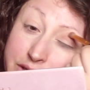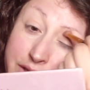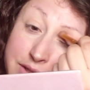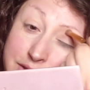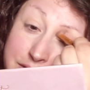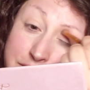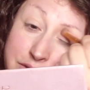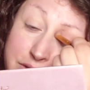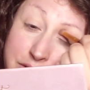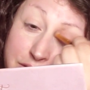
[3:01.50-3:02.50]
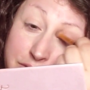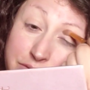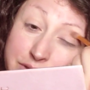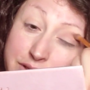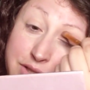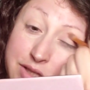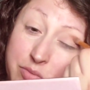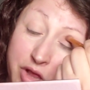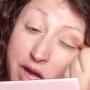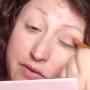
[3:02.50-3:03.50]
dance, you know, teaches him
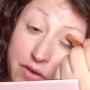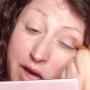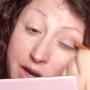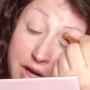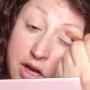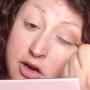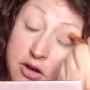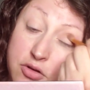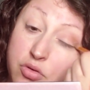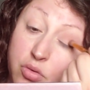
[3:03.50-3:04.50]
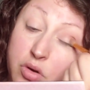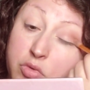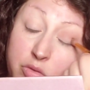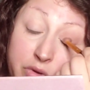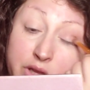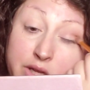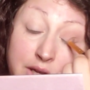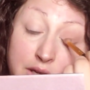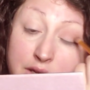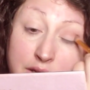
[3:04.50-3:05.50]
a lot of that core
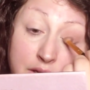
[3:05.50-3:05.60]
mobility